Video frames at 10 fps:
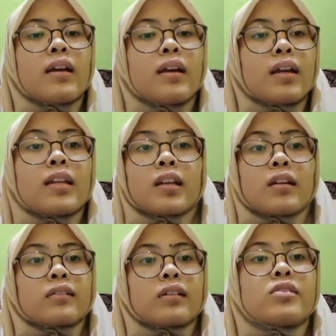In
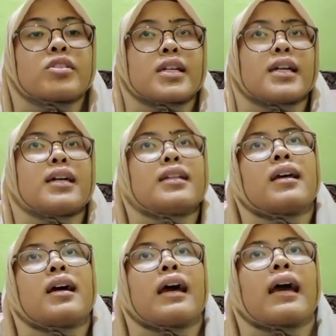conclusion,
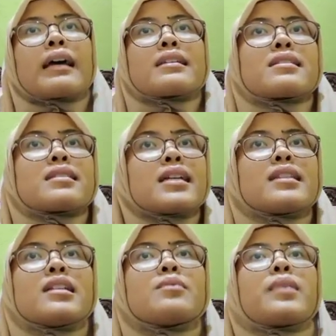as
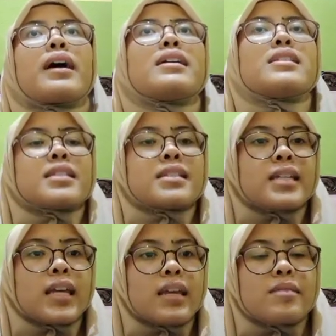stated by
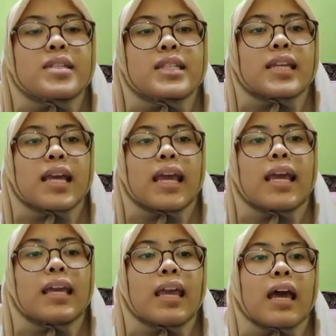James
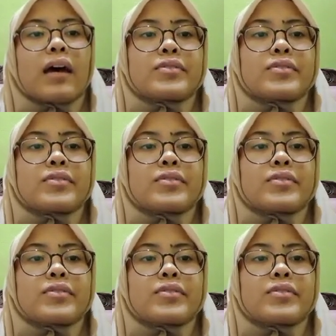A. F.